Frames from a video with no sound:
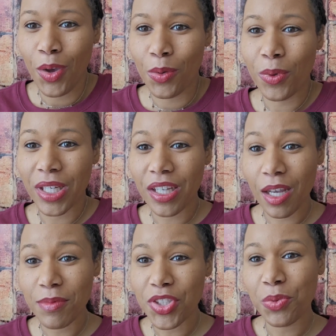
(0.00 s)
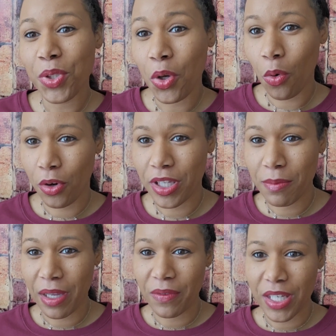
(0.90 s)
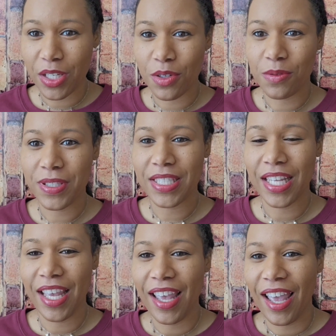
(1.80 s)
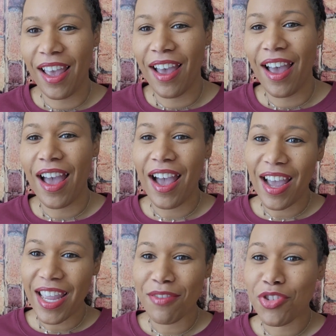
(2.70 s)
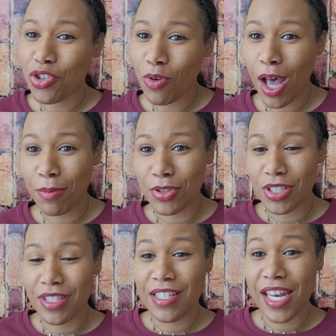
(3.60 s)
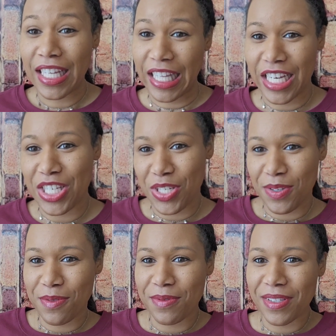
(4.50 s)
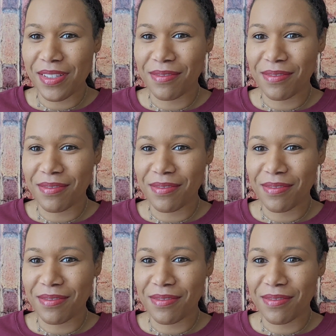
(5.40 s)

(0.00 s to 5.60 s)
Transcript: When it comes to recording my videos, I have 2 options that I like to use.